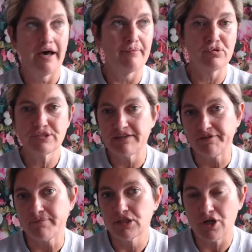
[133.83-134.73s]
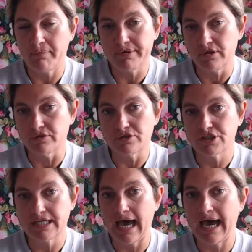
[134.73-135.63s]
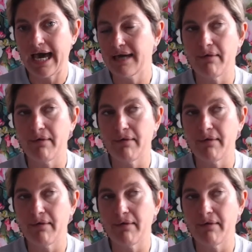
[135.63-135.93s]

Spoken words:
butty from the shop at lunchtime